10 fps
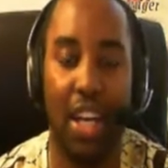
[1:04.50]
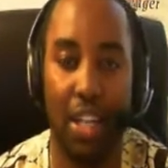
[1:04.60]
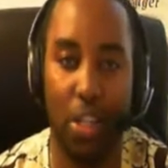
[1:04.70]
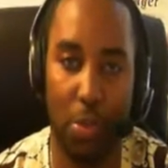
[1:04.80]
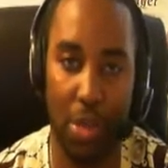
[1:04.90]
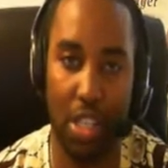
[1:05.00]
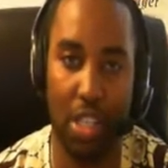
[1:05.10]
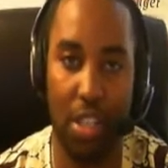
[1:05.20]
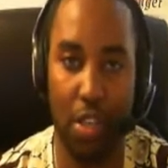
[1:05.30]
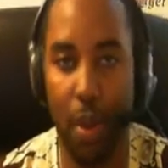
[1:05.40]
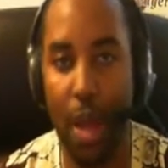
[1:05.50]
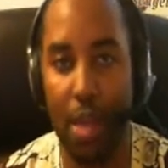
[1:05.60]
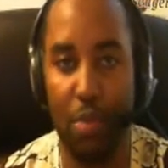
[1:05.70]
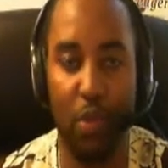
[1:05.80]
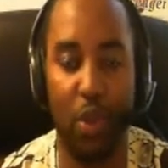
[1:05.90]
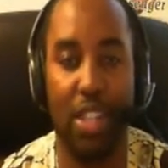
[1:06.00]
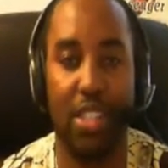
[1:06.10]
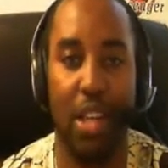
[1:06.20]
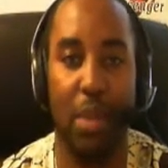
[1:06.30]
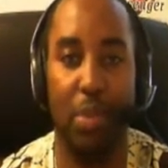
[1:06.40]
committing crime, for
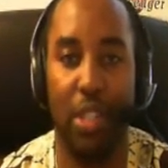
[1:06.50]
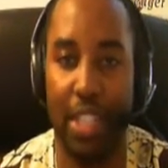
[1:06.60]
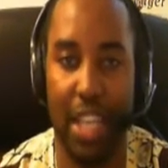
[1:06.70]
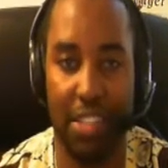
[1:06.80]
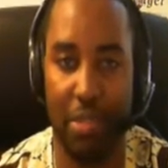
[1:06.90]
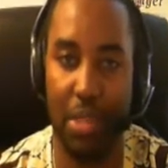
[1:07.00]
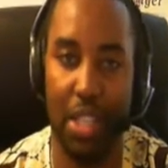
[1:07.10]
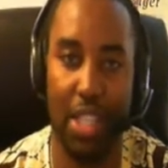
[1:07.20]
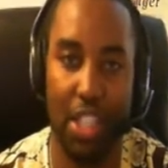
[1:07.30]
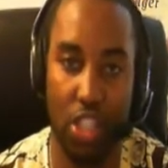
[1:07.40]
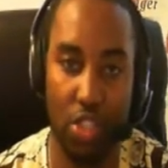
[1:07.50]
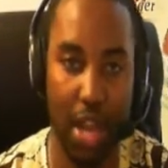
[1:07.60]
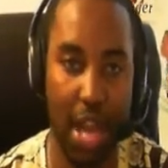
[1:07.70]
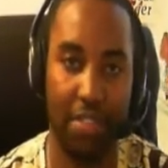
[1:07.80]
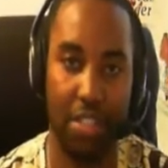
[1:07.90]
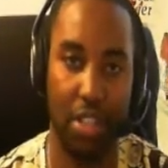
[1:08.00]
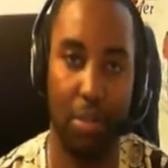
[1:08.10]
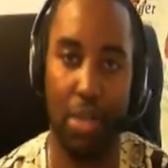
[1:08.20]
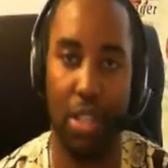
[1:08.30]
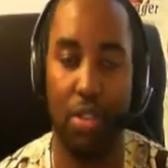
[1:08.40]
example, it doesn't mean that you have to
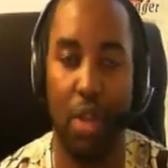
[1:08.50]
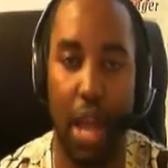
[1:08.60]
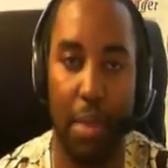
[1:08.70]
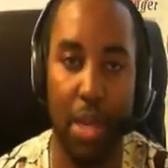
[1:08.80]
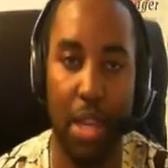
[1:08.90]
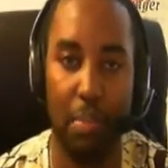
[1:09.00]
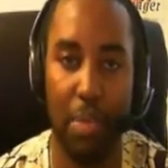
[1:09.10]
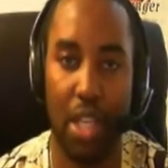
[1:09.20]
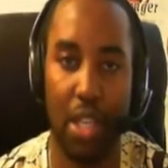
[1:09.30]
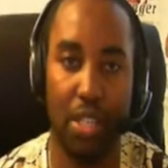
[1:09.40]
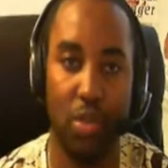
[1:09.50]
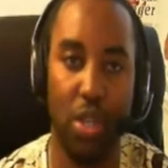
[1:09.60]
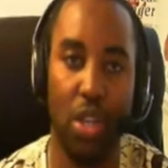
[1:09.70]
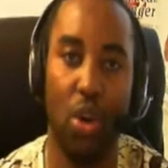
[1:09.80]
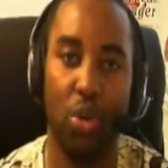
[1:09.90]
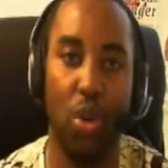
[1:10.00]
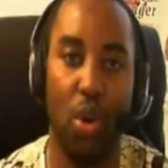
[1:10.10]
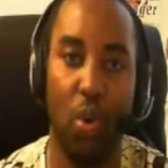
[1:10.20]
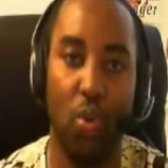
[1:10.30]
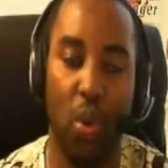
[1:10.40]
commit crime, because we all
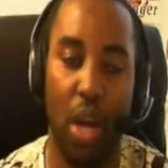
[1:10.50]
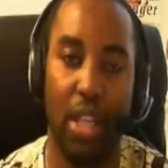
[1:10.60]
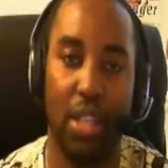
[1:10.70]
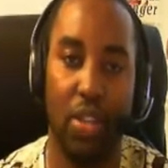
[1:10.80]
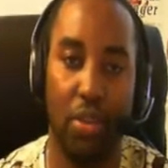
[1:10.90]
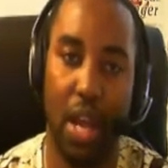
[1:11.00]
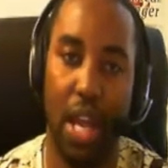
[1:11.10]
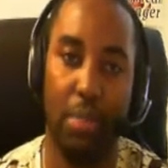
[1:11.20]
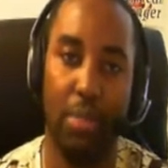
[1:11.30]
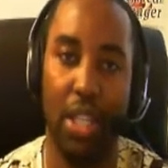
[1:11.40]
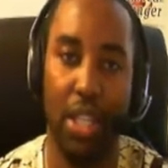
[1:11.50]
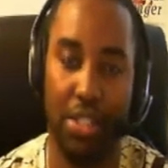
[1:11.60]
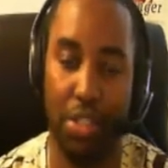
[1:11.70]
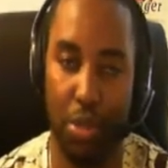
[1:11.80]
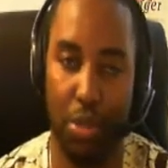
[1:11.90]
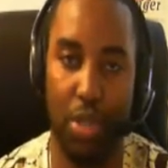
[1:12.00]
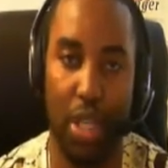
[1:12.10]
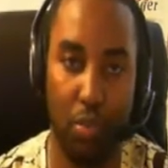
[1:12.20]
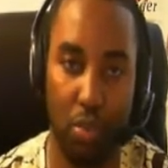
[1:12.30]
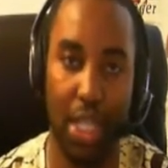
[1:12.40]
know what crime leads to.
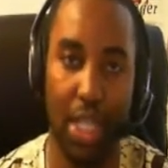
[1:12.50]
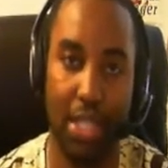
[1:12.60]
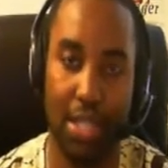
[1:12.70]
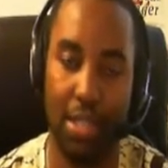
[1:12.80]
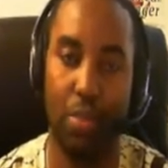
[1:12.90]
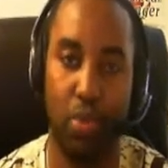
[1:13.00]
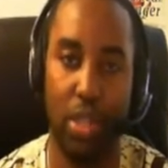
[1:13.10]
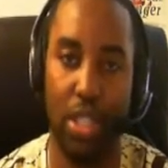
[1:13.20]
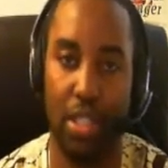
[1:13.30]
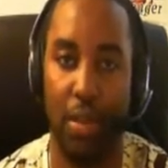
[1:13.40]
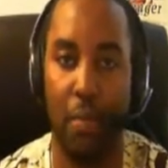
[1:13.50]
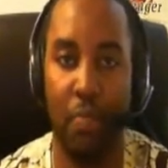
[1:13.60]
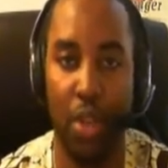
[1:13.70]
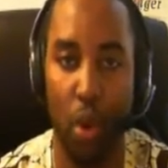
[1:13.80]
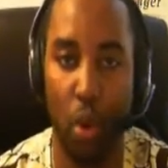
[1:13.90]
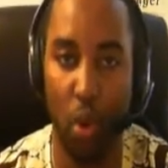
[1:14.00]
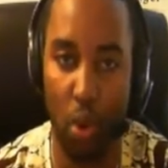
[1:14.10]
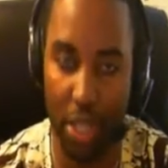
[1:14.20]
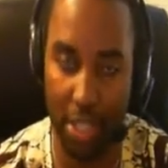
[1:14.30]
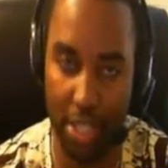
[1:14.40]
It leads to prison
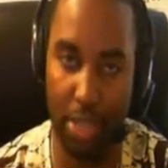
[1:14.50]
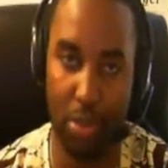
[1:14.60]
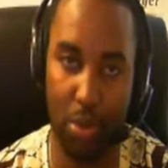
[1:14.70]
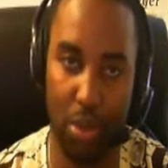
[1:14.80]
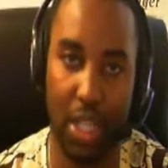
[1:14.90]
or to